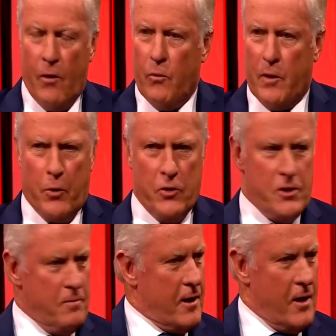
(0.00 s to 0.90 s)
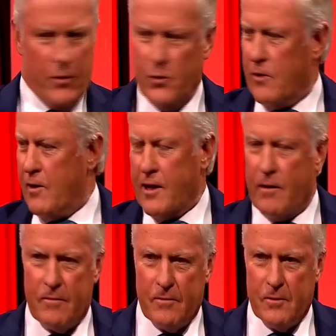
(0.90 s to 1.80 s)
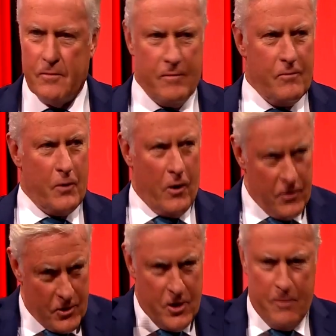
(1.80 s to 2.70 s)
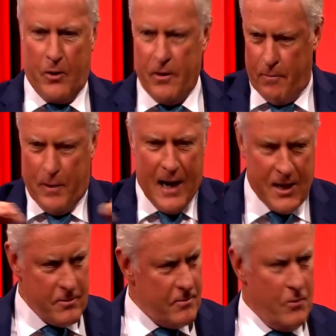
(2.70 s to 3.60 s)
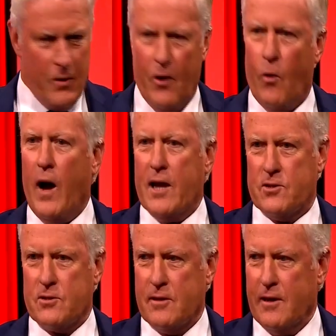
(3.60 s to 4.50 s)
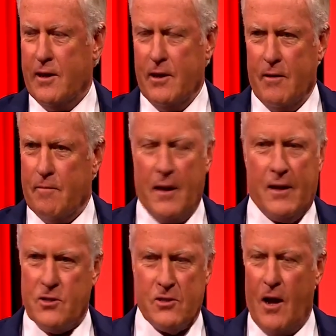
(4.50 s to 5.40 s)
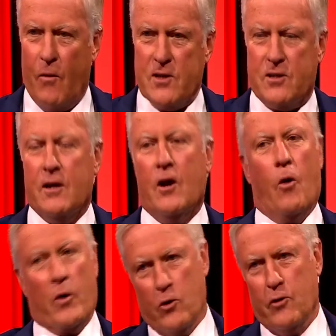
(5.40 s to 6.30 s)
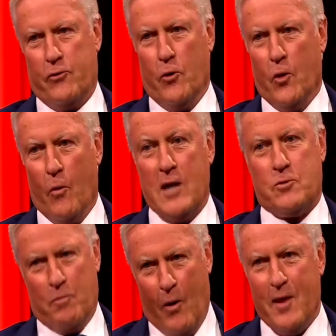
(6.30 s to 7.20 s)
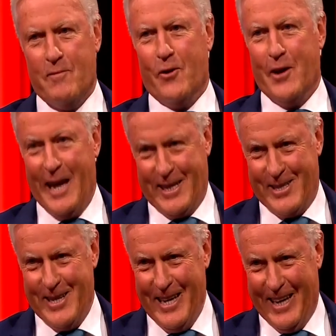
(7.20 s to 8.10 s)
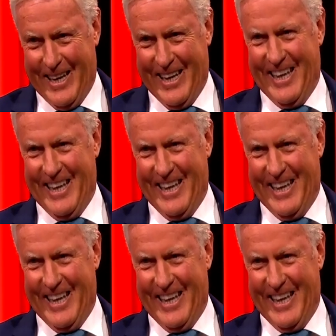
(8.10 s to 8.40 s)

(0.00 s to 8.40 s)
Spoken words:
We put the gym together and we're looking around and go, well, we got the gym, we got the bars. Where are the weights? Monday says, no weights. Said, we couldn't afford the weights. We'll buy them for you next year.